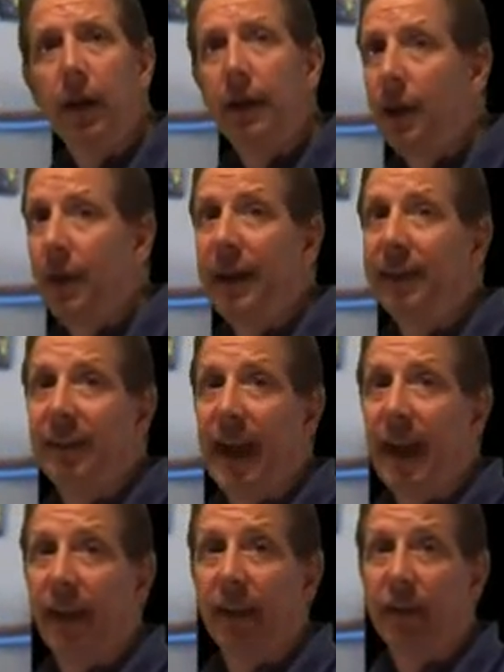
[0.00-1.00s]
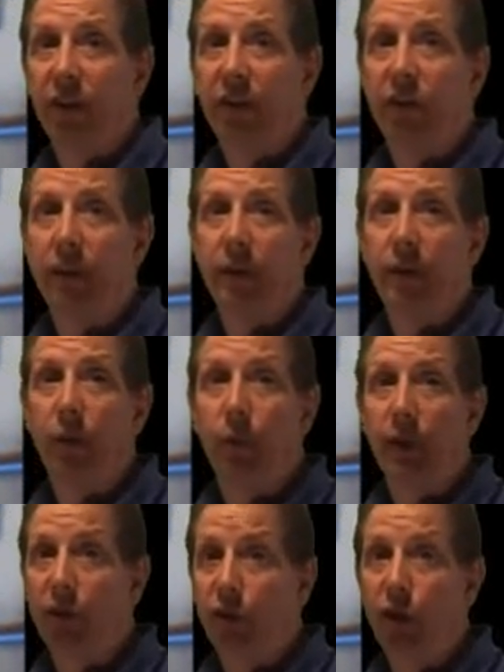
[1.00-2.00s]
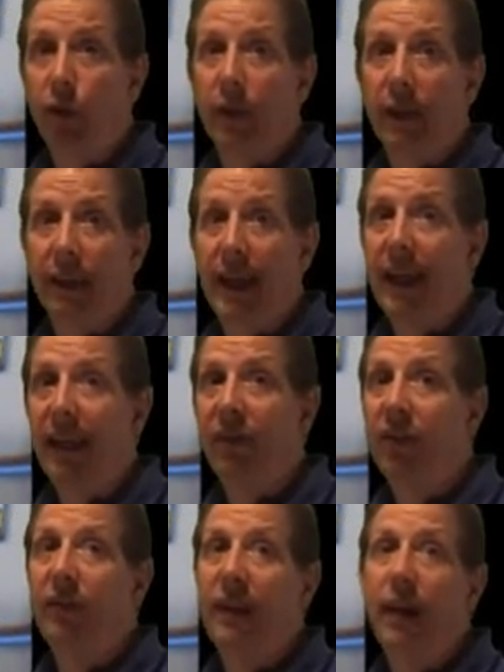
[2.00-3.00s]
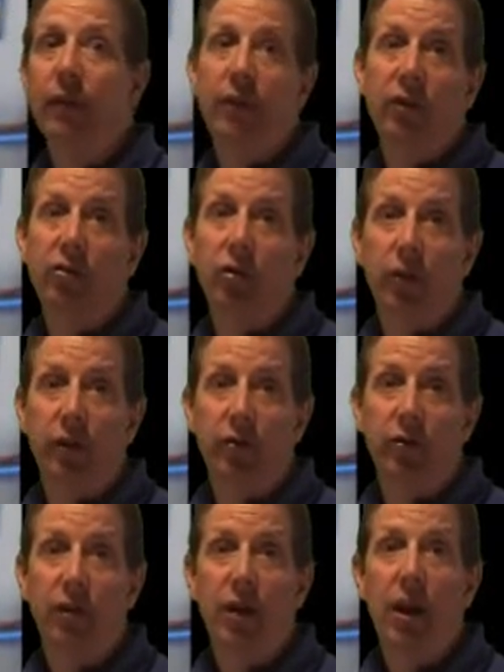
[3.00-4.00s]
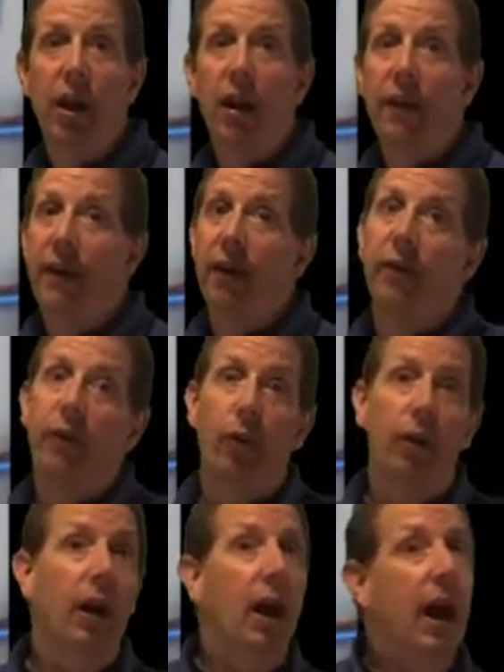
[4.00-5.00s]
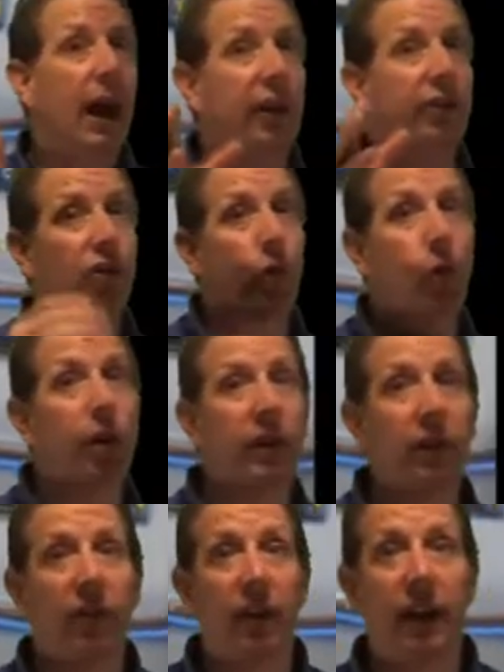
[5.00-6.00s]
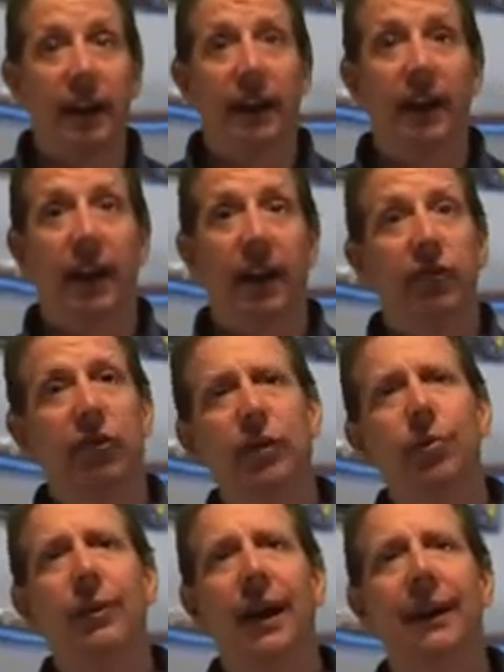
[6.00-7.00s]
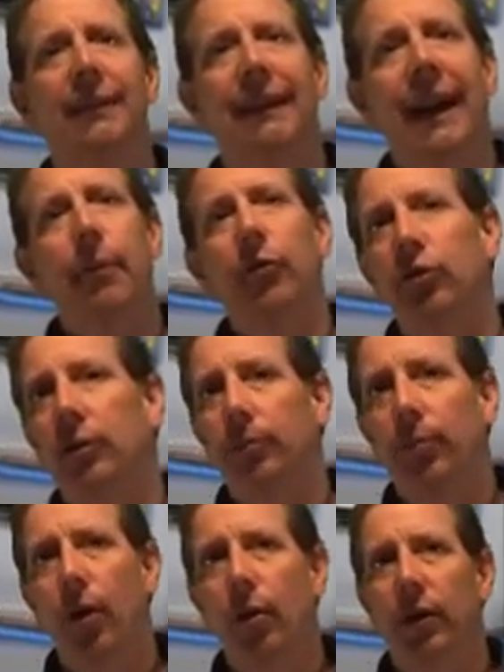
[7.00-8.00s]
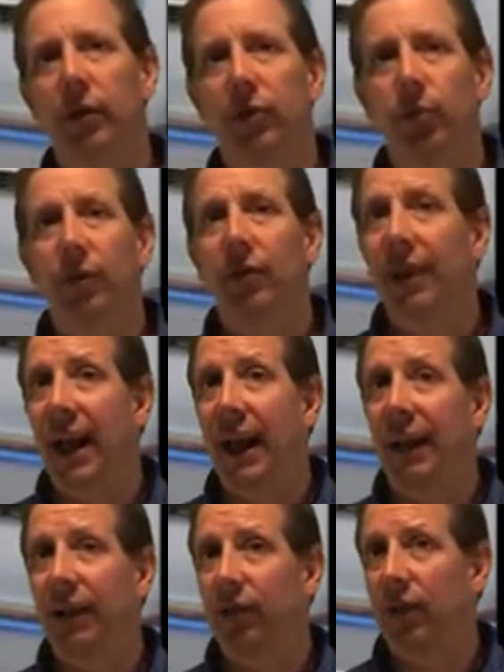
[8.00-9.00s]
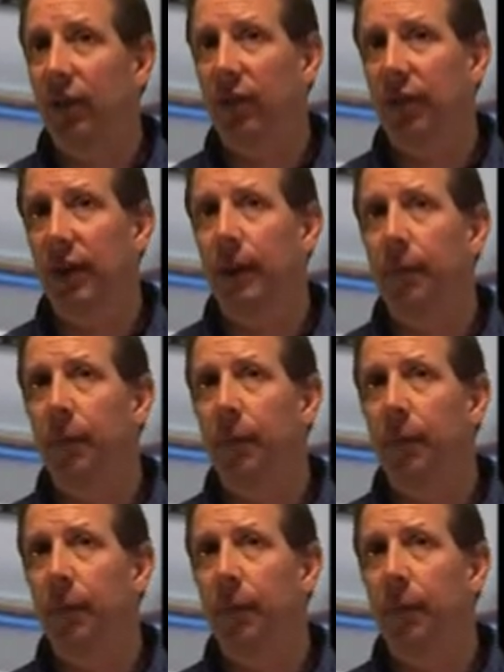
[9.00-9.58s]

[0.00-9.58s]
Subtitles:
Now, any static electricity between you and the case is now discharged. Therefore, as you work inside the case, you will not damage the components with static electricity.